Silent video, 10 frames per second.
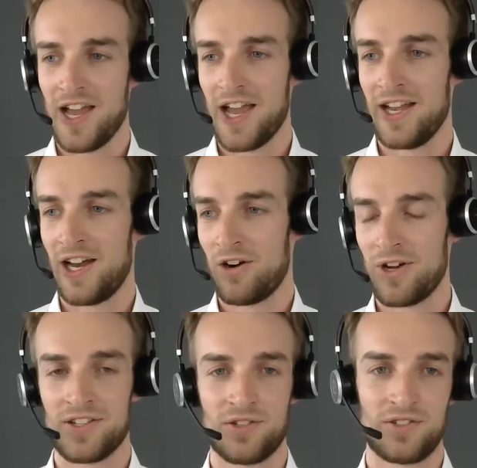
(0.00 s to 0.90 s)
And now
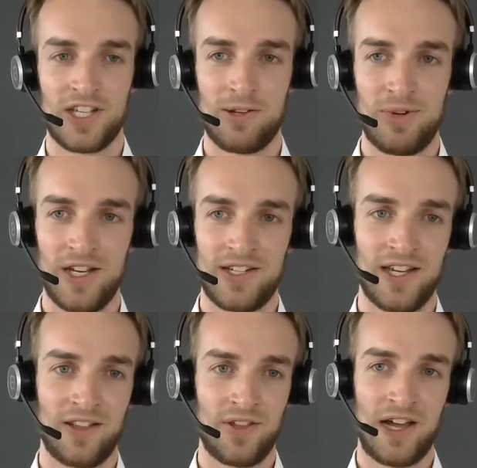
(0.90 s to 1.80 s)

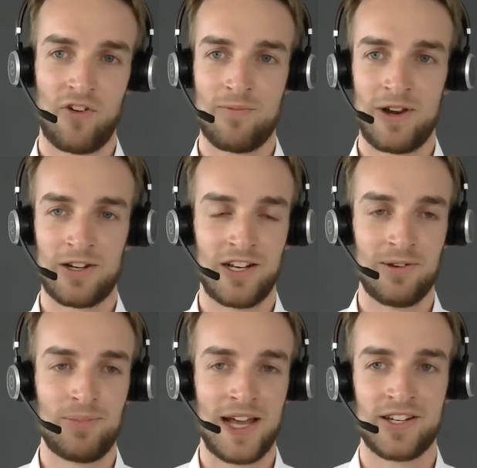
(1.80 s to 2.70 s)
sustainability and the environmental
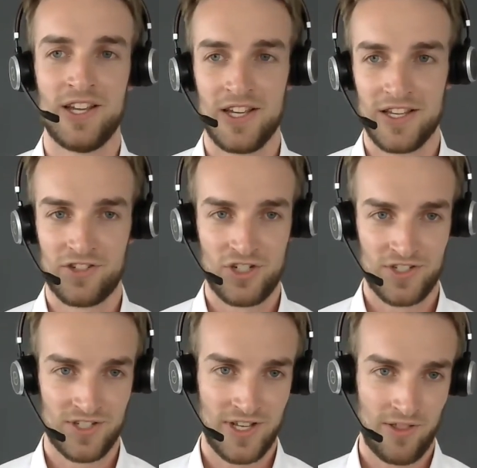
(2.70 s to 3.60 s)
impact is
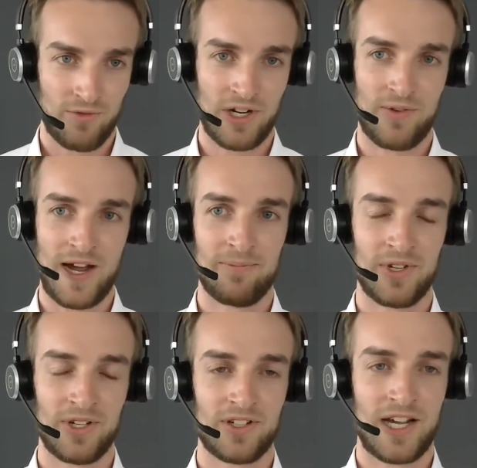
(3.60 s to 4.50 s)
just another
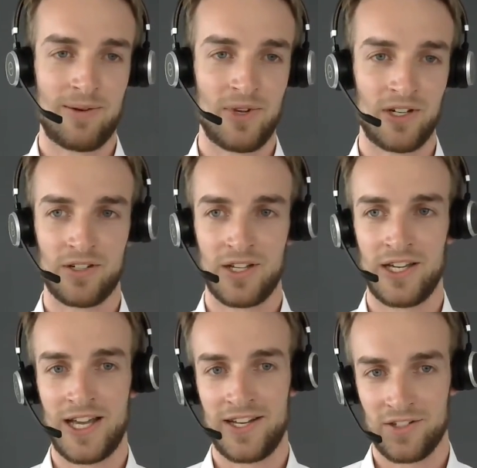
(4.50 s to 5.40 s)
requirement coming
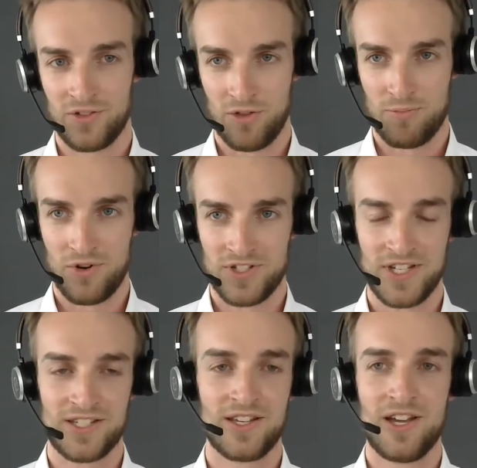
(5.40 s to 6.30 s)
and adding to the
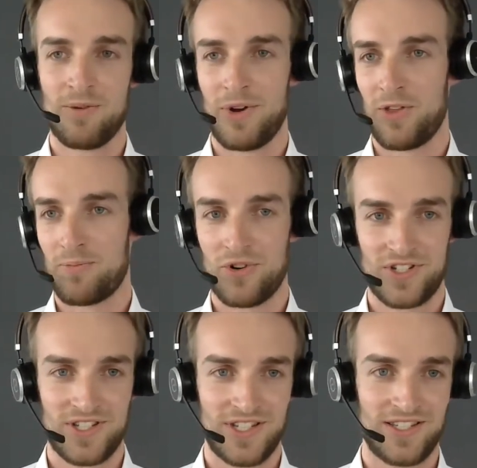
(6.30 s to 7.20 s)
process. But the
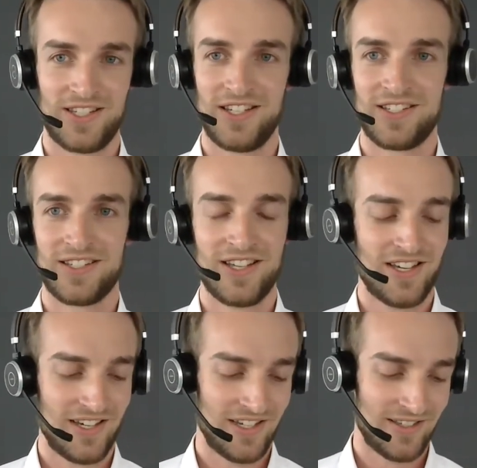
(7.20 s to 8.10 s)
process as it is
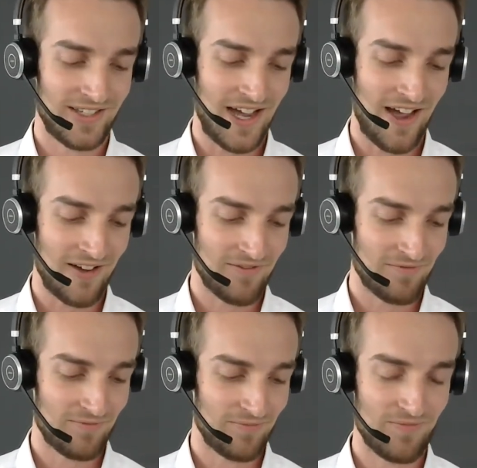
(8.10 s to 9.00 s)

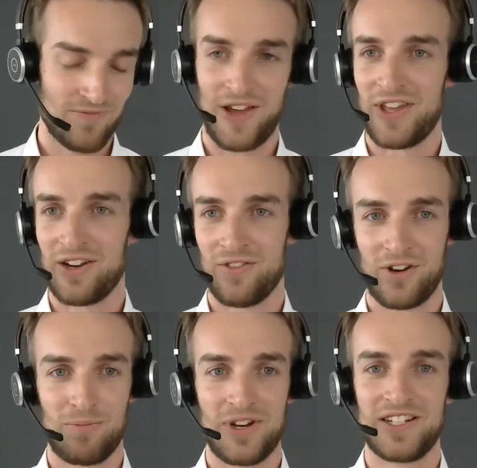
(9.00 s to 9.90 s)
nothing
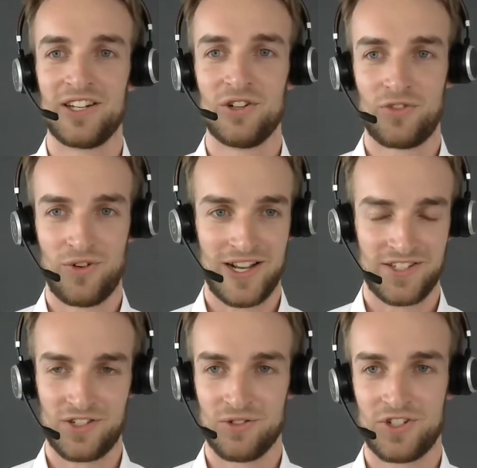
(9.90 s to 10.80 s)
completely new for
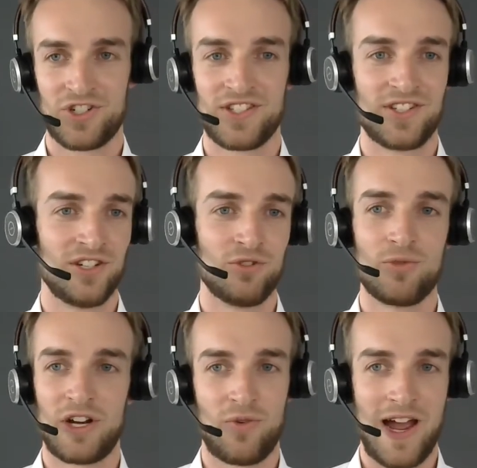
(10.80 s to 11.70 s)
us. So it's just a new
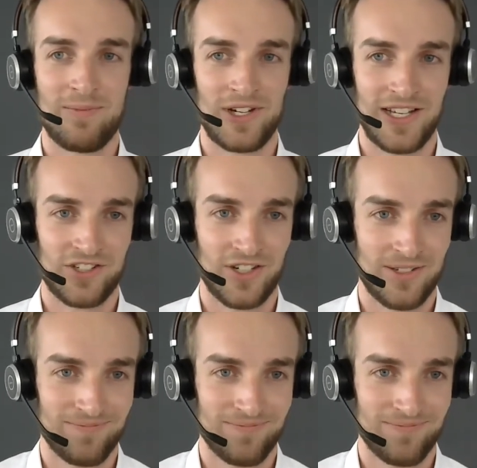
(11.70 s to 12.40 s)
requirement, actually.